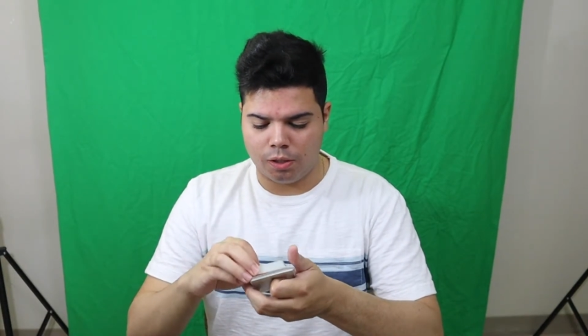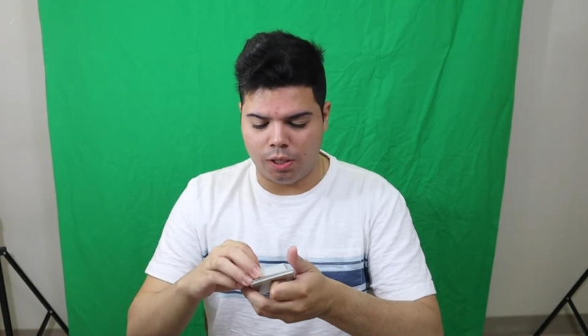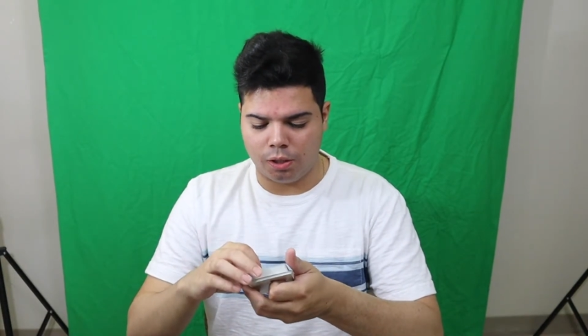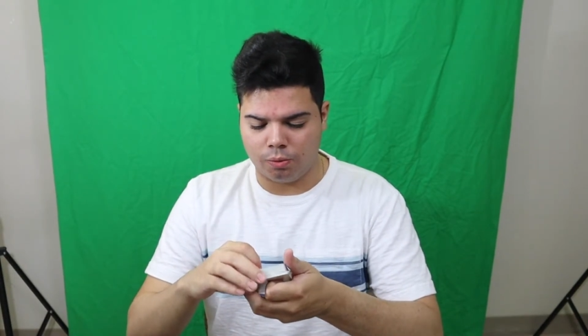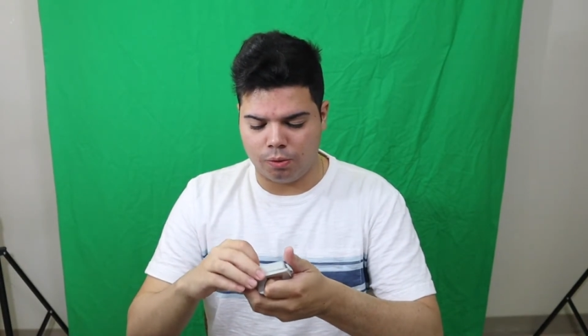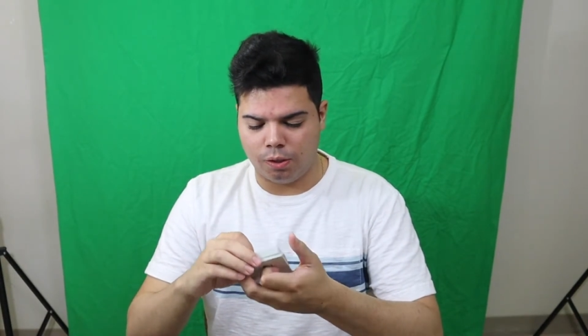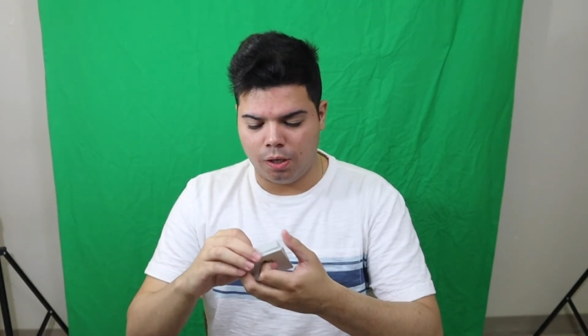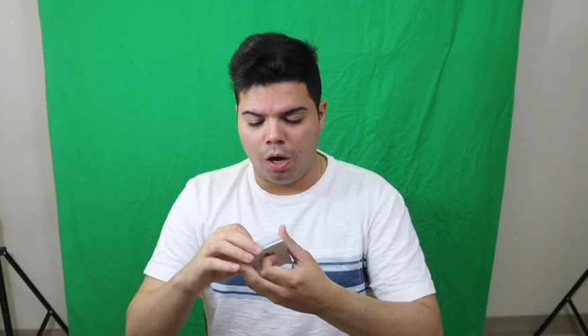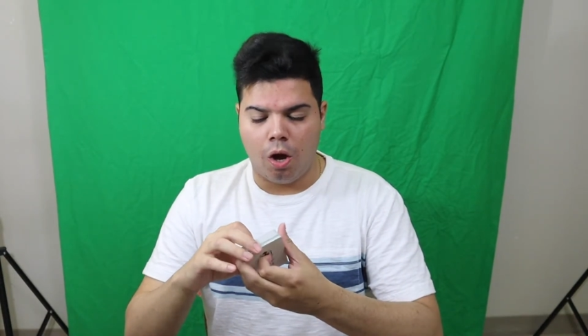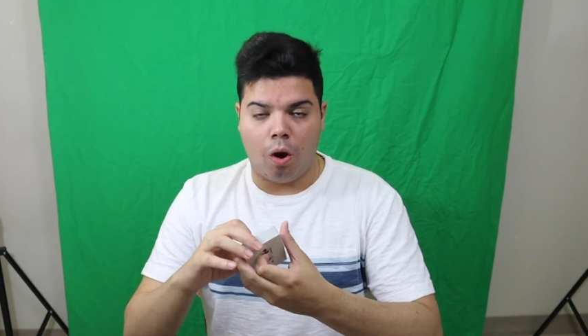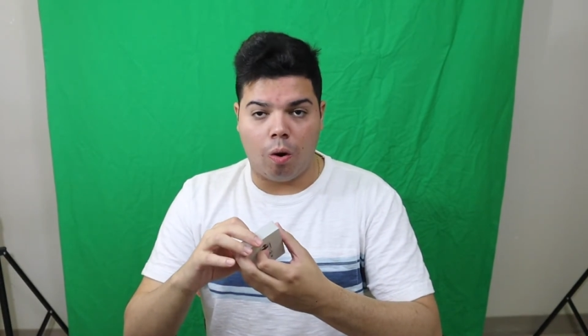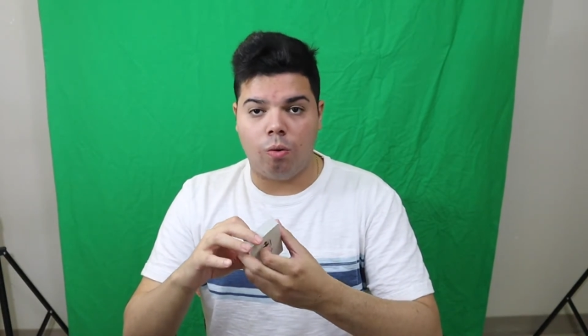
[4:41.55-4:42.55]
This one
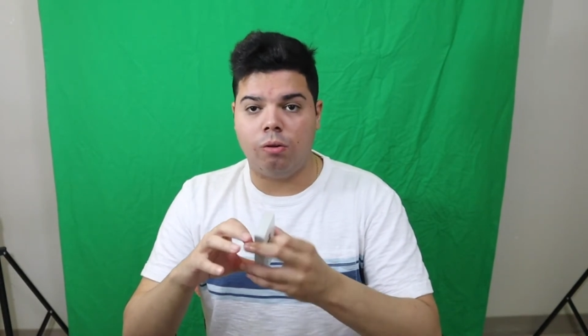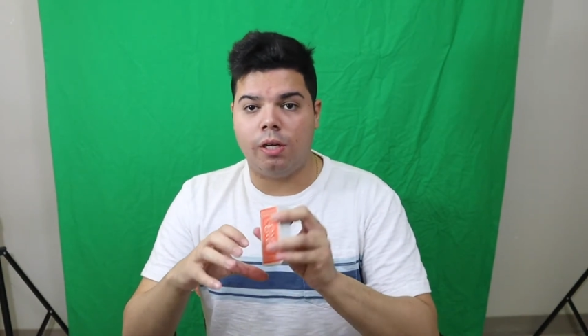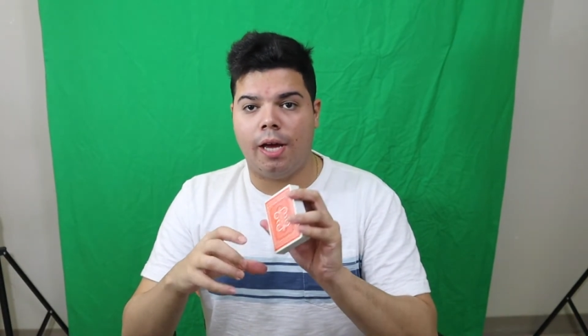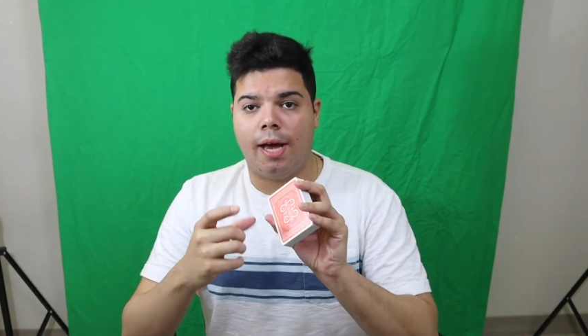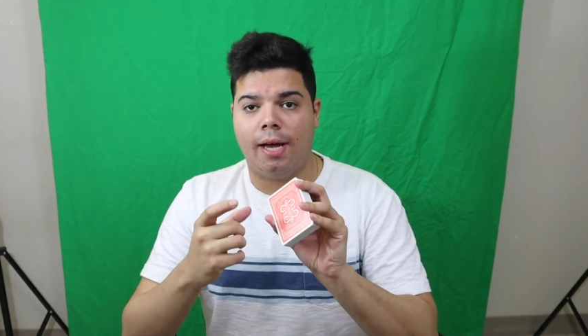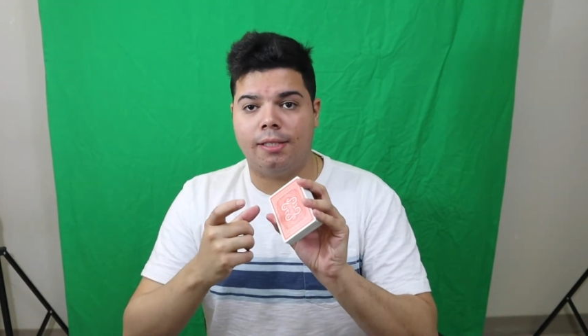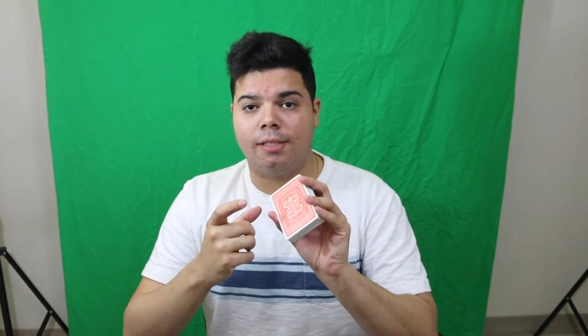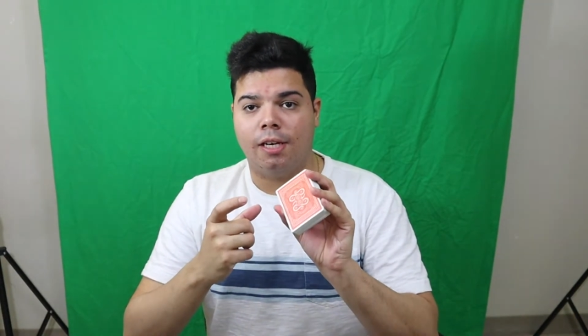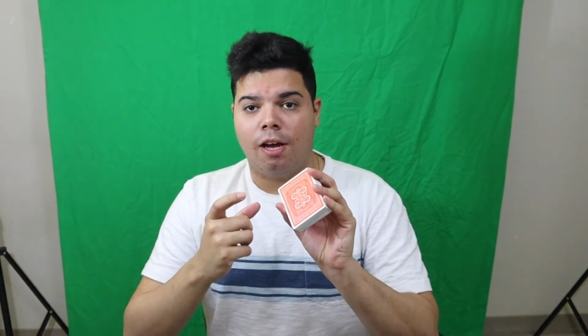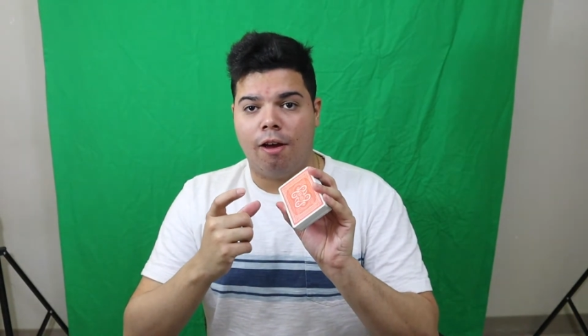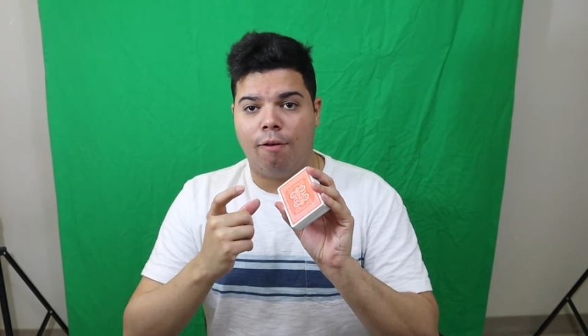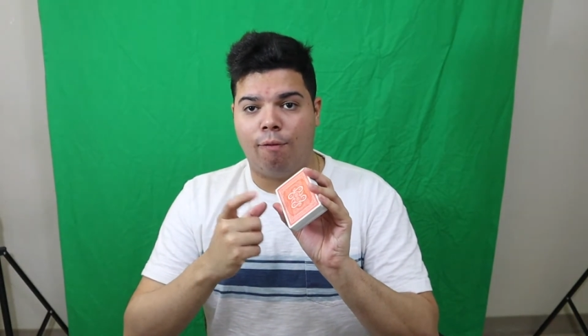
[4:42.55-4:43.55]
only has
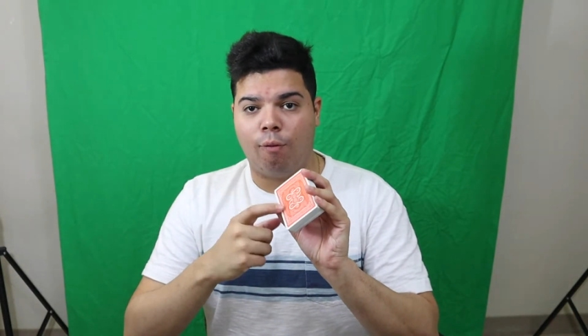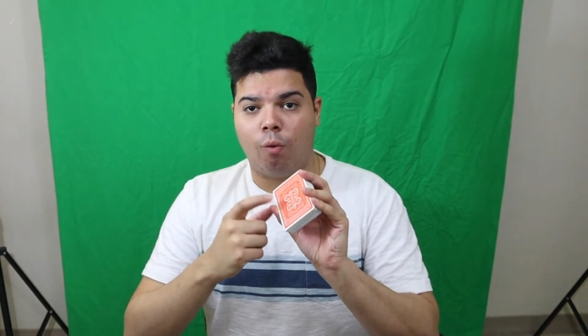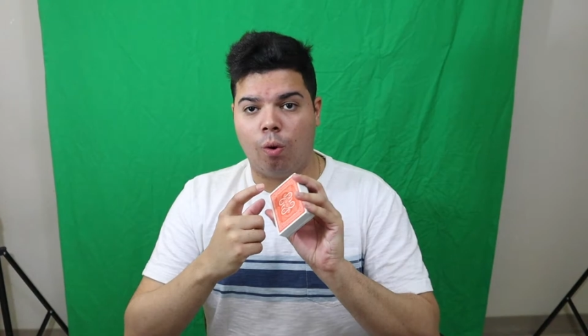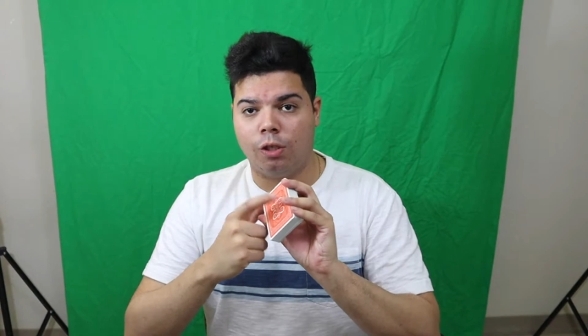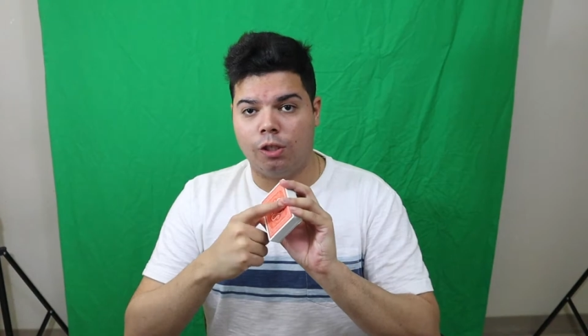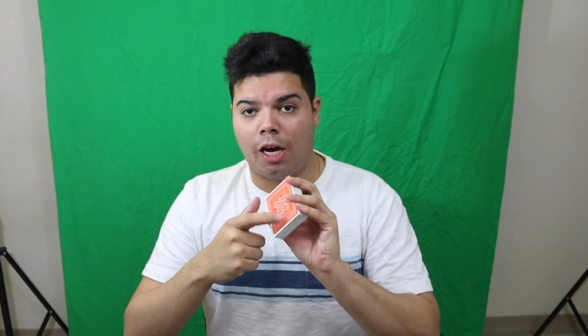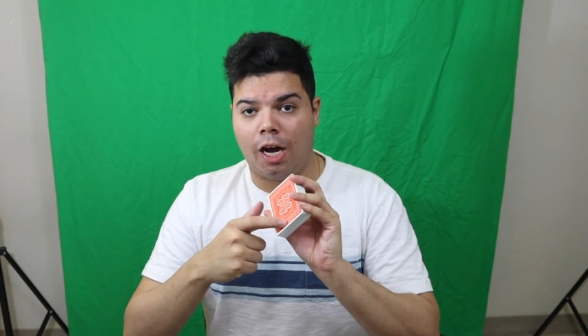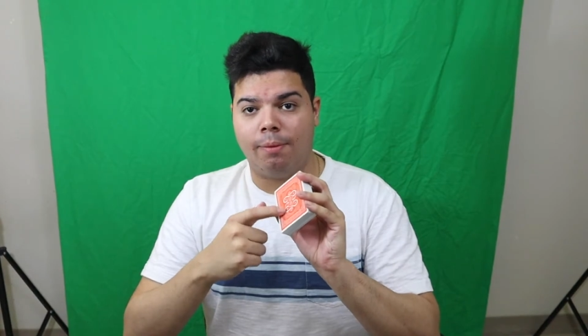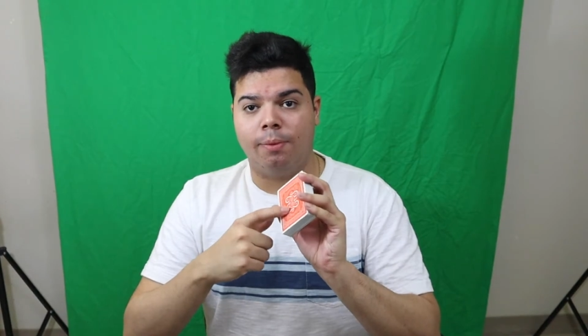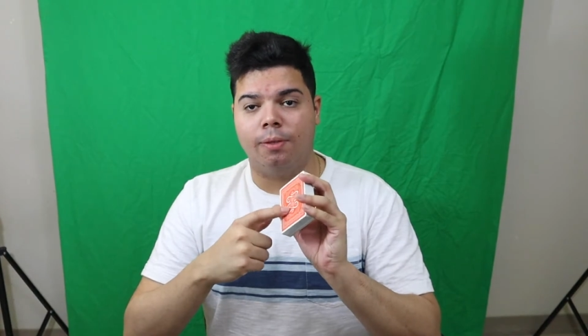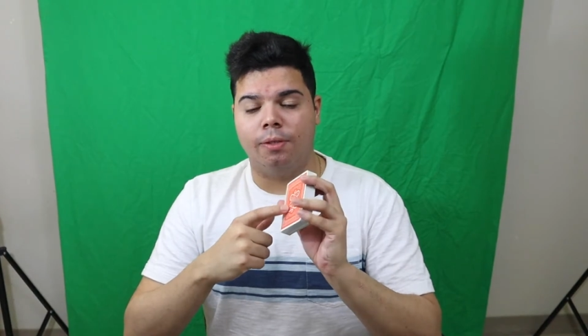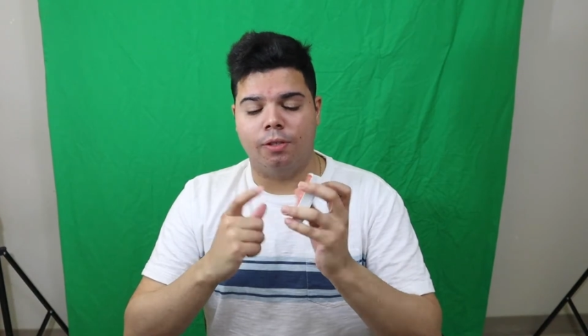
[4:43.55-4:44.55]
4
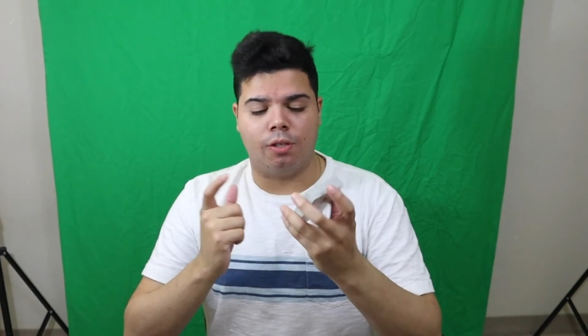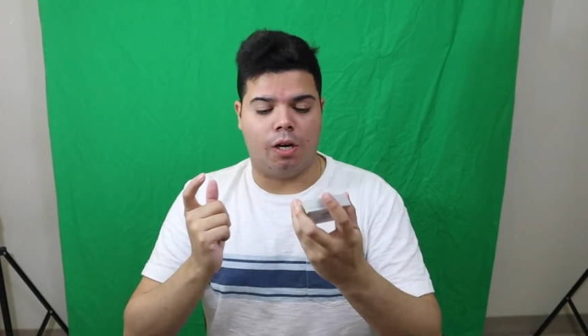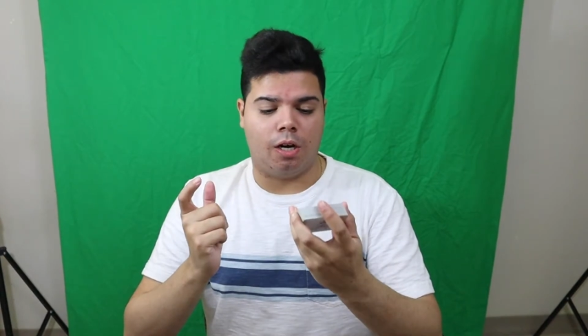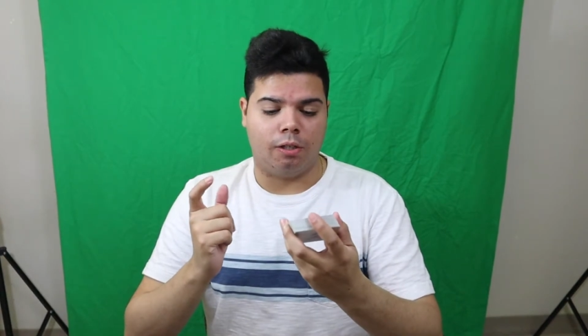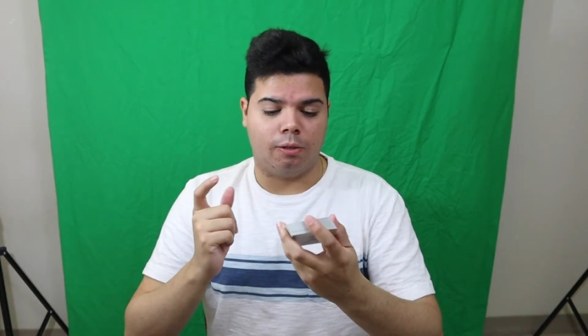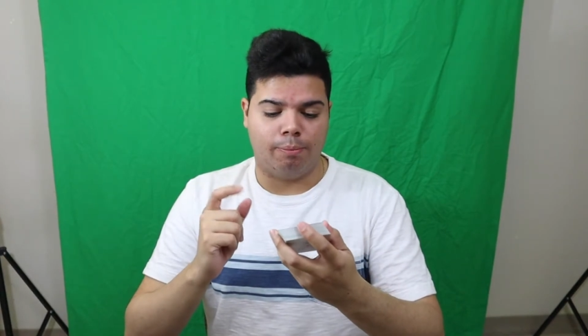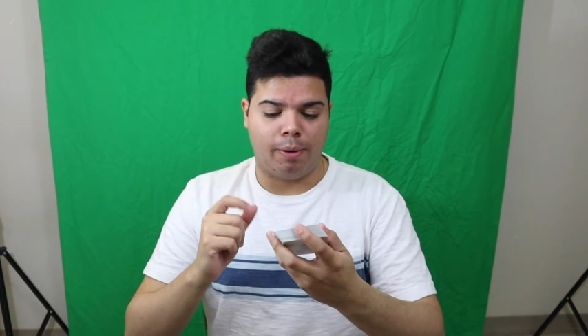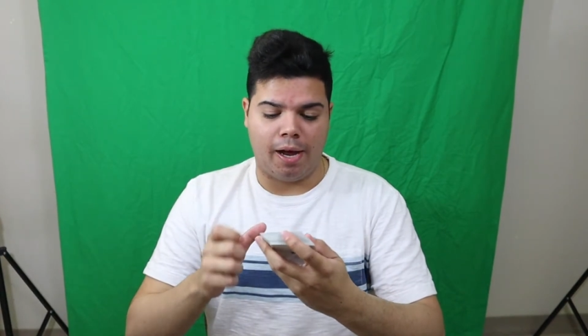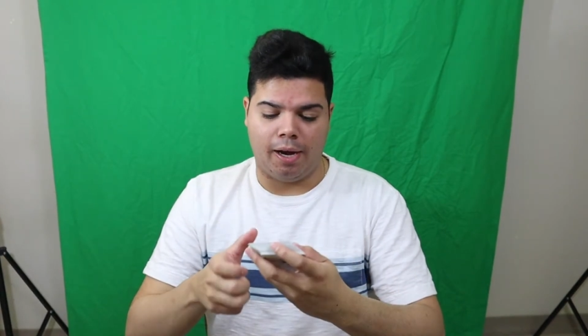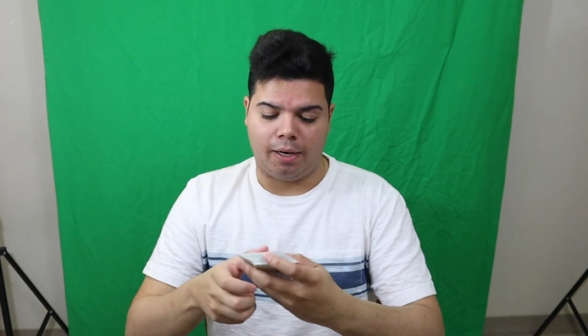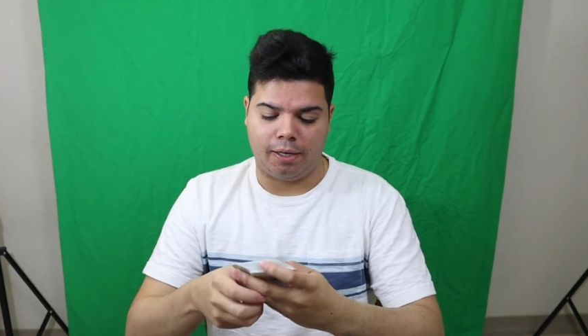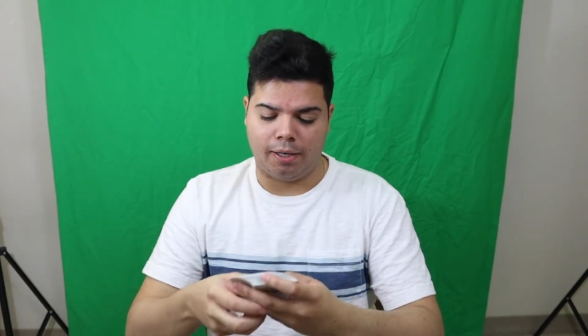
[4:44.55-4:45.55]
diamonds on the
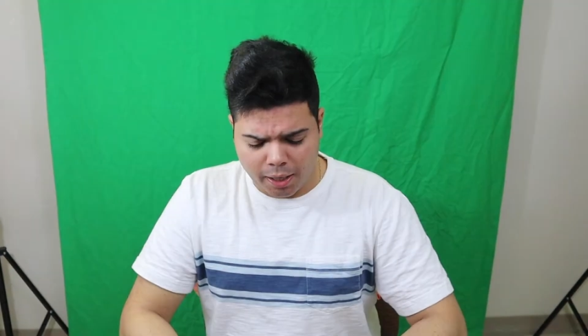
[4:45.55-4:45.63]
back.